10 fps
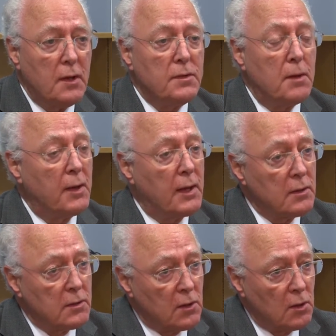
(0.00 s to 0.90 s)
they
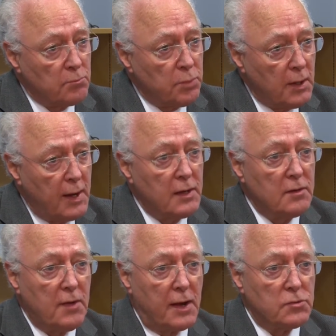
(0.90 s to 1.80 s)
begin to complain
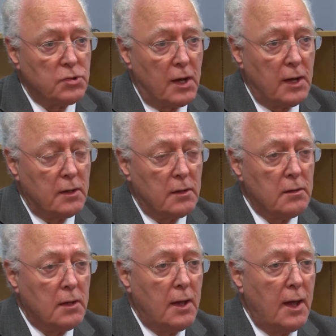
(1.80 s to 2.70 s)
of angina,
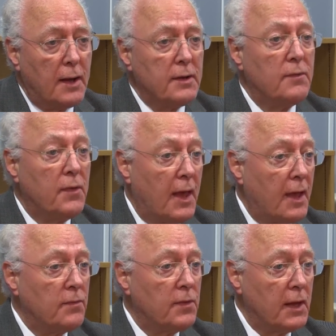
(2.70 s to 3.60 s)
and in the
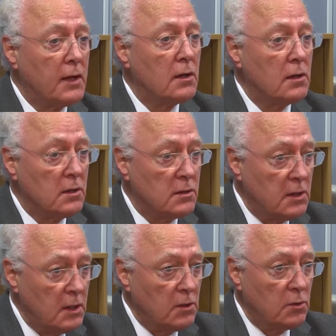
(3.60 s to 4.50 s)
end, they can
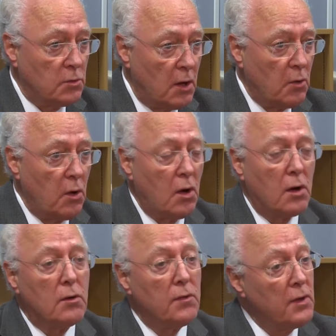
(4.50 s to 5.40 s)
continue no longer. And